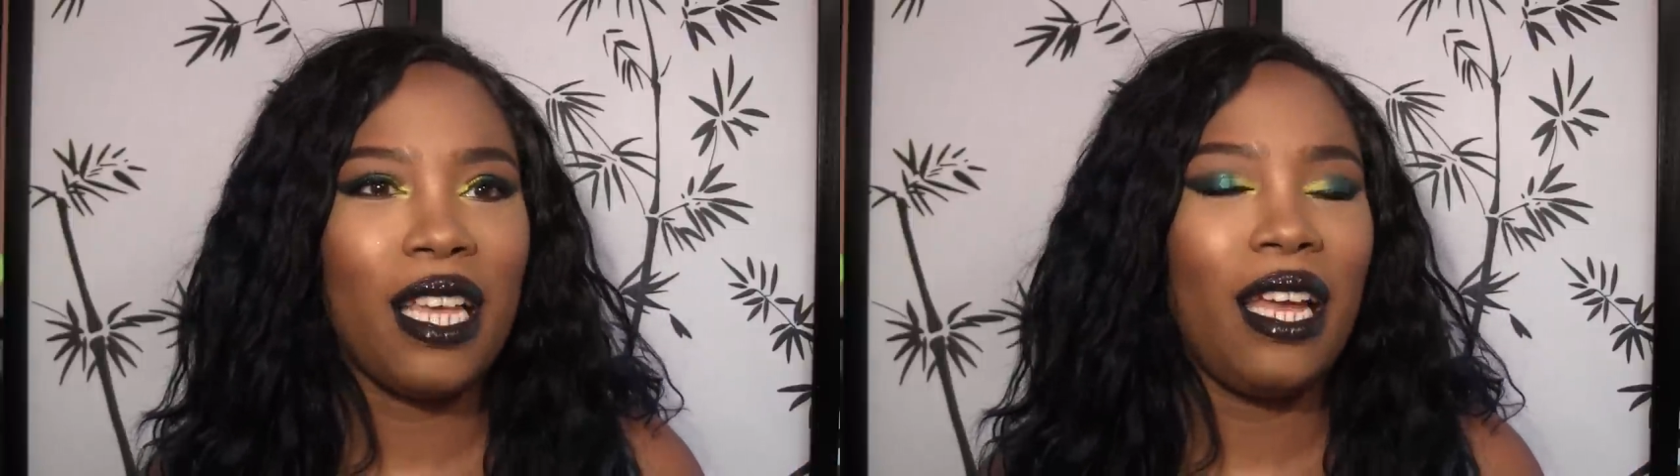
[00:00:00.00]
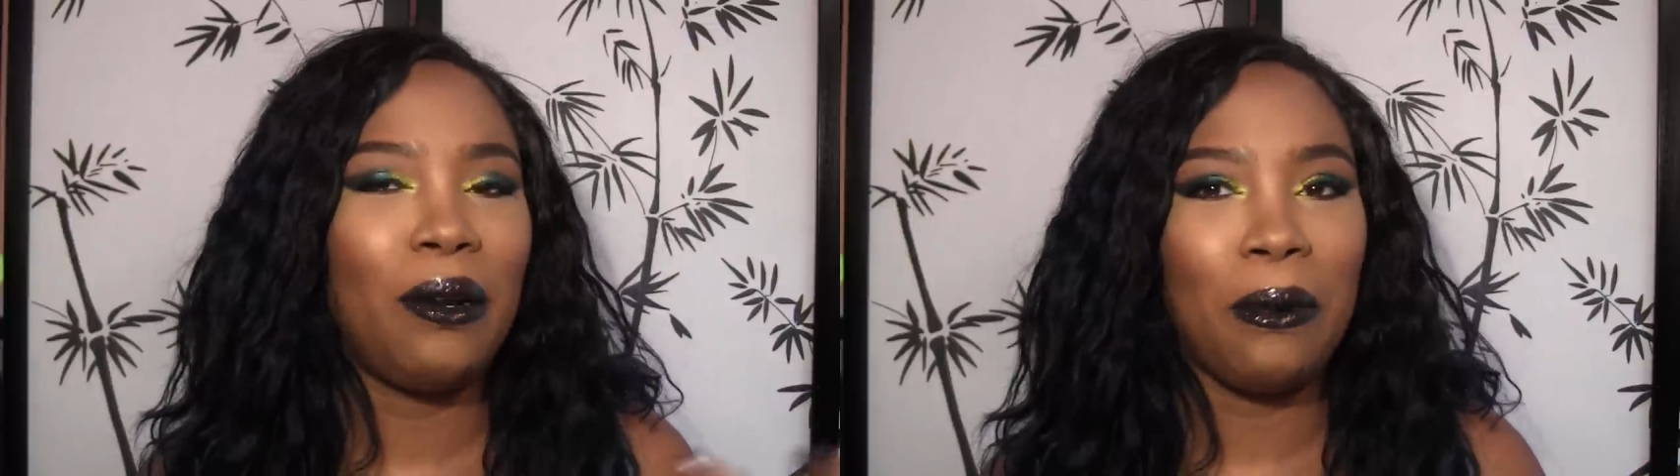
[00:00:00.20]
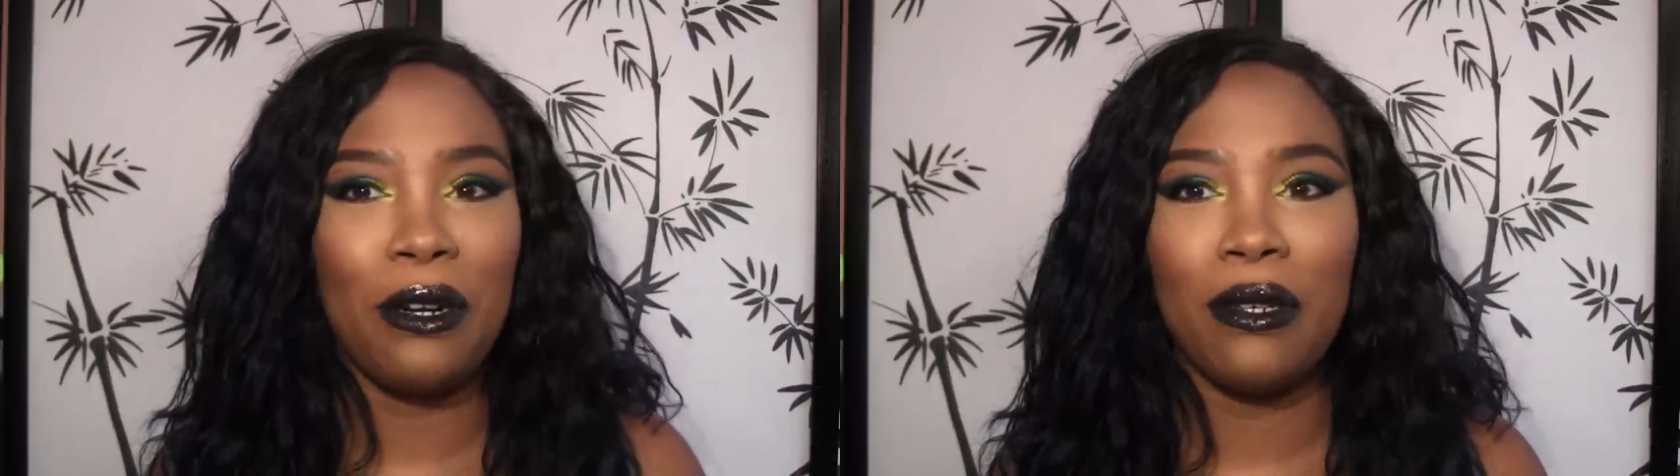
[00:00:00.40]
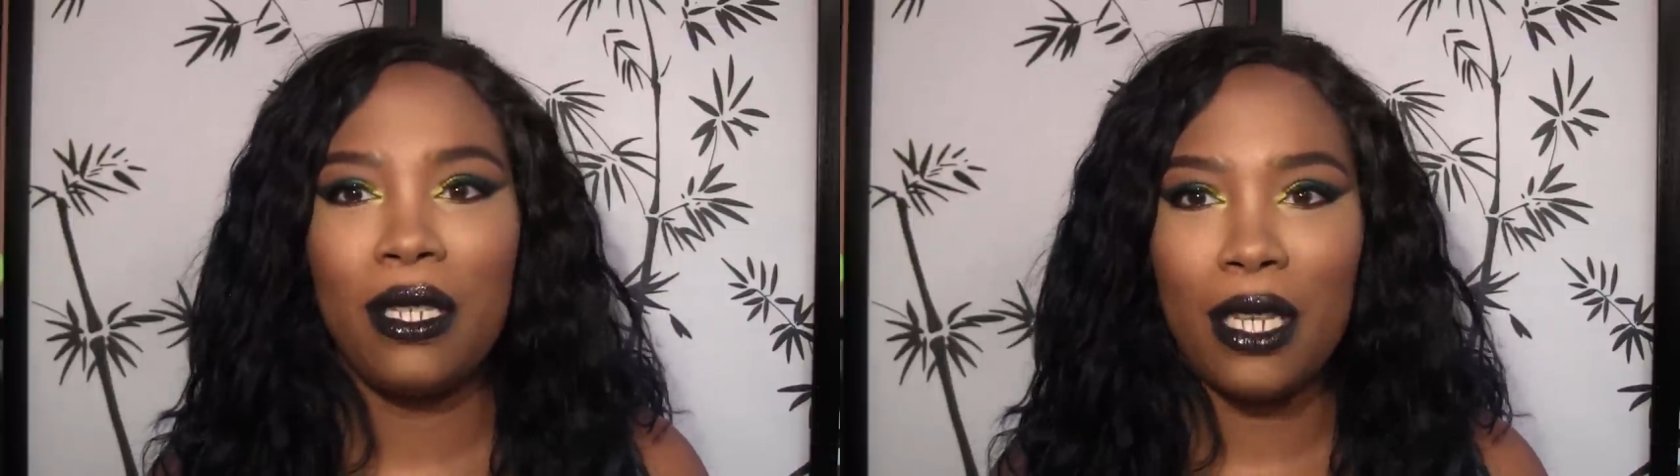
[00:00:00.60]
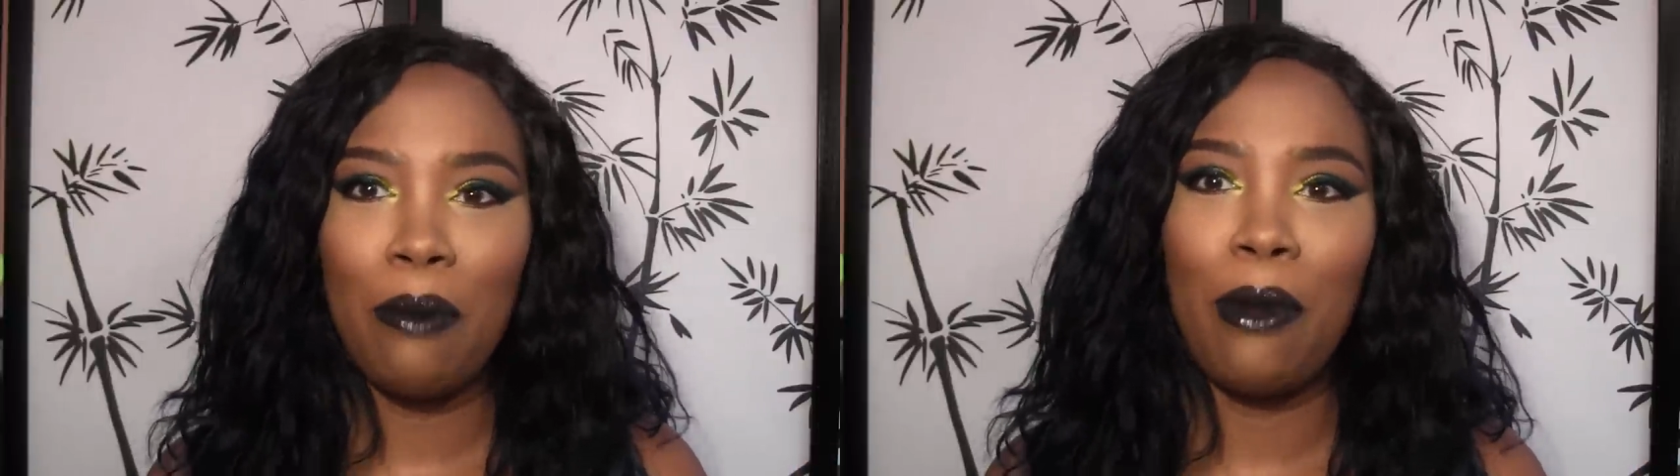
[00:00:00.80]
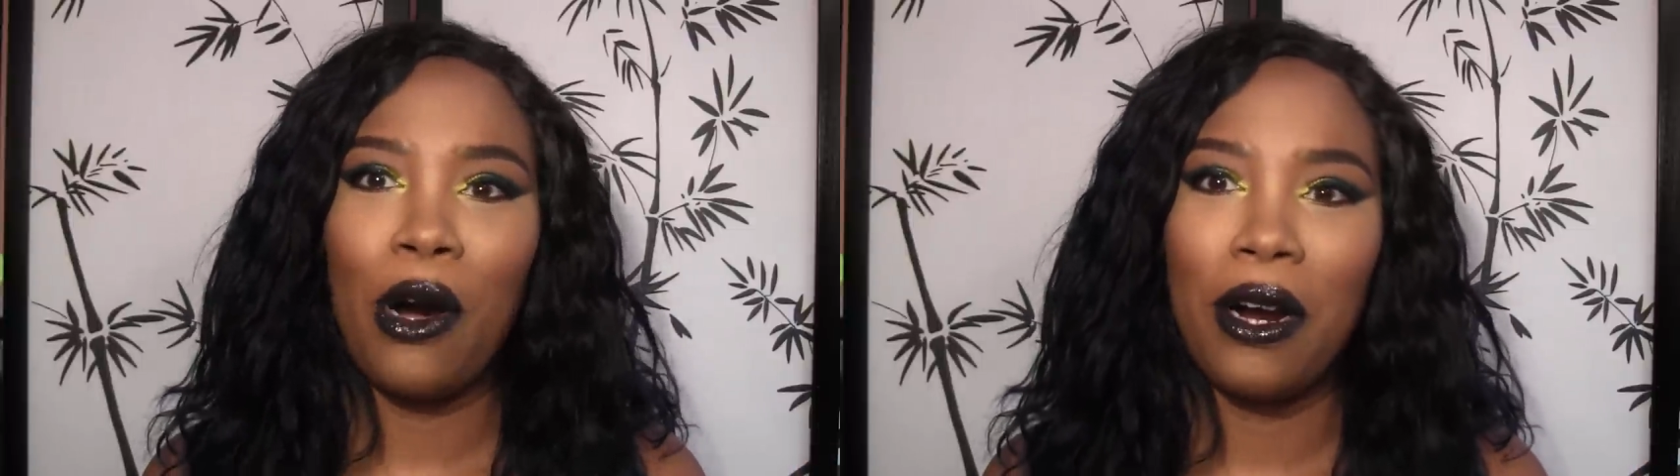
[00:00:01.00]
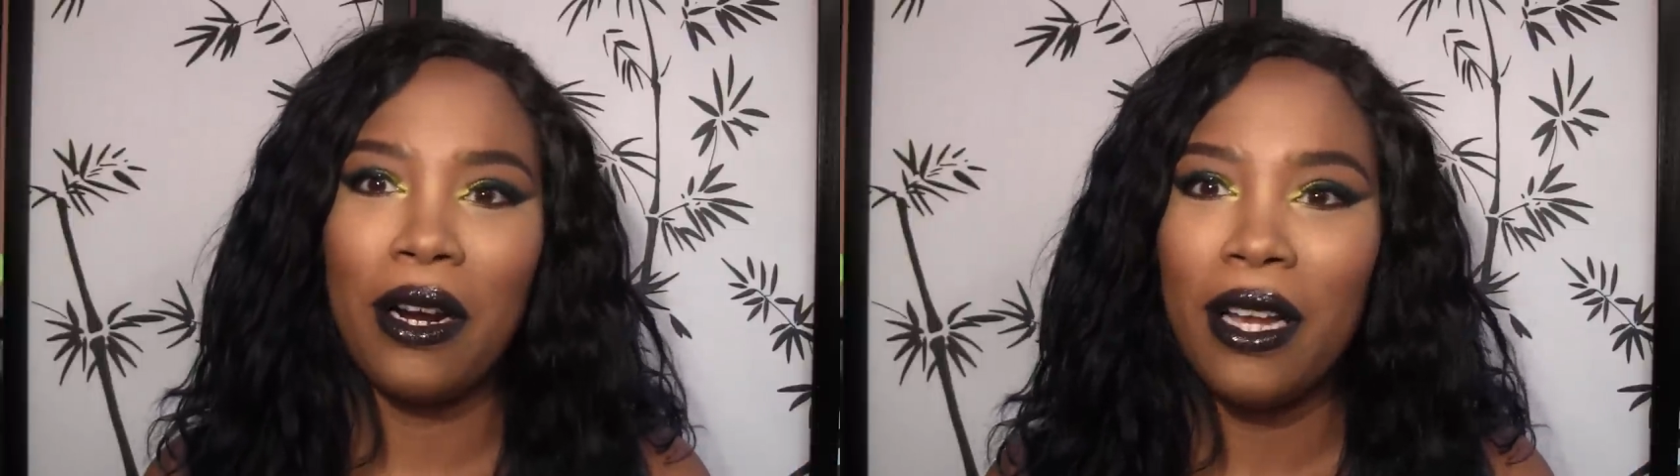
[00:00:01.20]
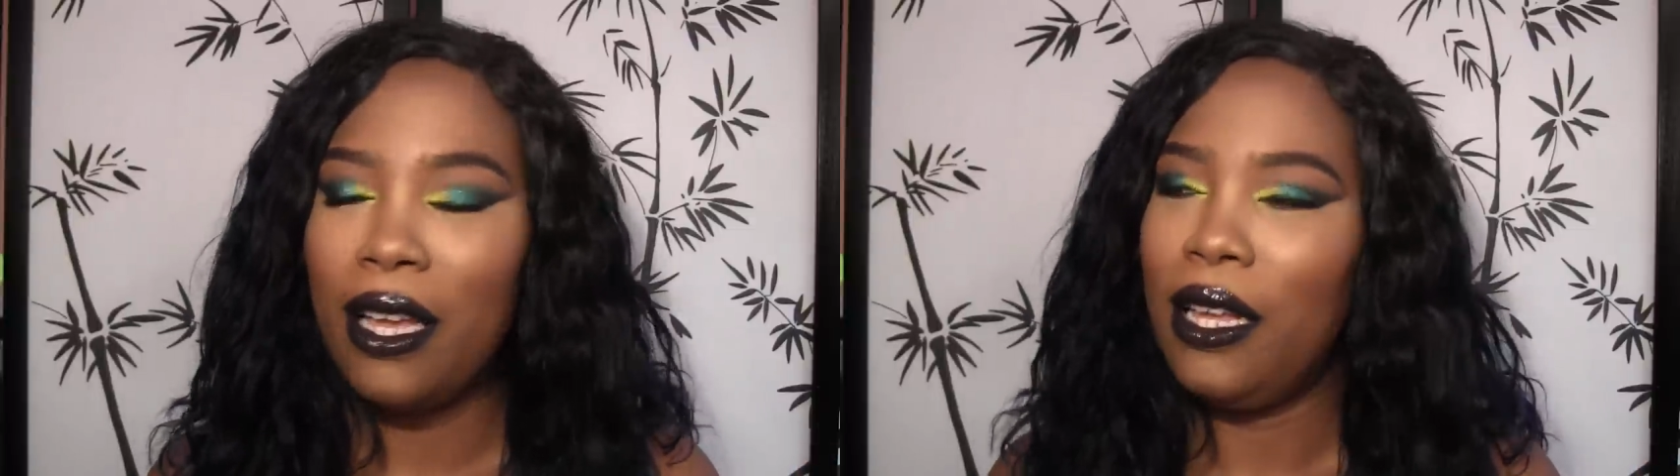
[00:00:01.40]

saying the word cinnabar.